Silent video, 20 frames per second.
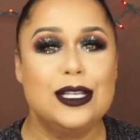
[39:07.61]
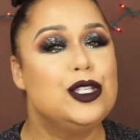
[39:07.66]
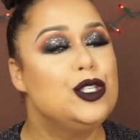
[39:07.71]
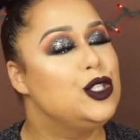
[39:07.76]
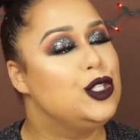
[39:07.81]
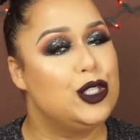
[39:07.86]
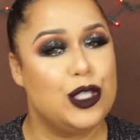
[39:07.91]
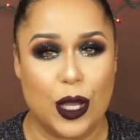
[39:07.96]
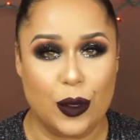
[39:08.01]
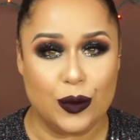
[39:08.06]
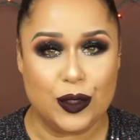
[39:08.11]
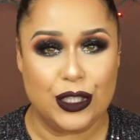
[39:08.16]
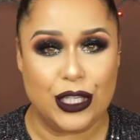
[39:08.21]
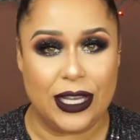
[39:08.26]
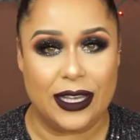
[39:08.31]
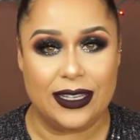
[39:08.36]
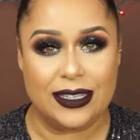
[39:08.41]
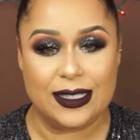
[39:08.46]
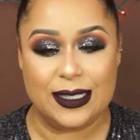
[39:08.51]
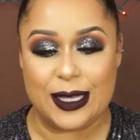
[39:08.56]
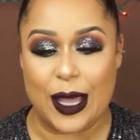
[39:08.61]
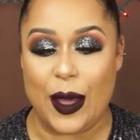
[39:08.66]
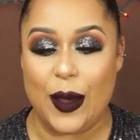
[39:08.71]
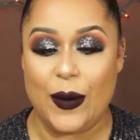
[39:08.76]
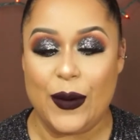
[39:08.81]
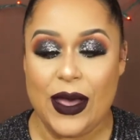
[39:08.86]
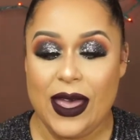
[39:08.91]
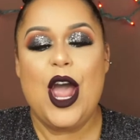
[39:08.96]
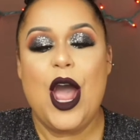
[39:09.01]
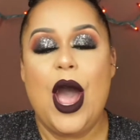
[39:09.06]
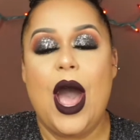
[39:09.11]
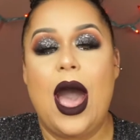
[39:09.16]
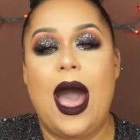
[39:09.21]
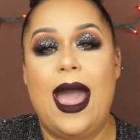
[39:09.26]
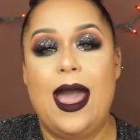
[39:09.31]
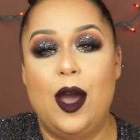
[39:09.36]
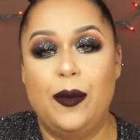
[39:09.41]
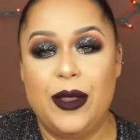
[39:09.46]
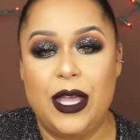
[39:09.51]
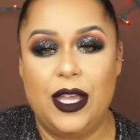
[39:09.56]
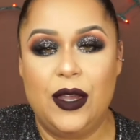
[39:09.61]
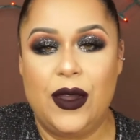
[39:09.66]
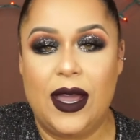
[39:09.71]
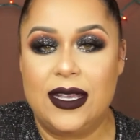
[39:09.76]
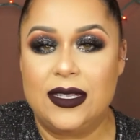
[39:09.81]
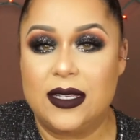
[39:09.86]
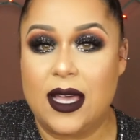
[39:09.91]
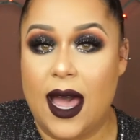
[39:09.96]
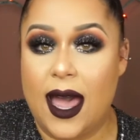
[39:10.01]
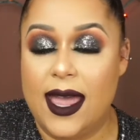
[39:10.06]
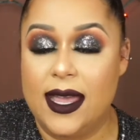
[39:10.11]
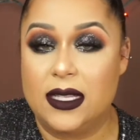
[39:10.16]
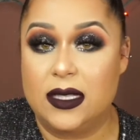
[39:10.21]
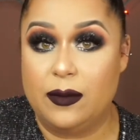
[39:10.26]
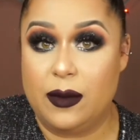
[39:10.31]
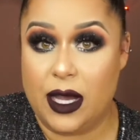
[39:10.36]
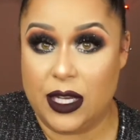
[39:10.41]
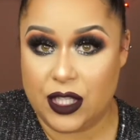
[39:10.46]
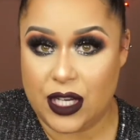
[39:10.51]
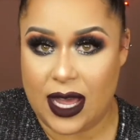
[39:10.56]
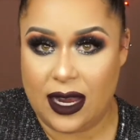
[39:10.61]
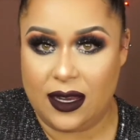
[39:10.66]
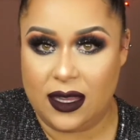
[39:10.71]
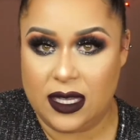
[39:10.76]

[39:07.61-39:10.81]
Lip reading: So shook. So I hope that you guys got as much out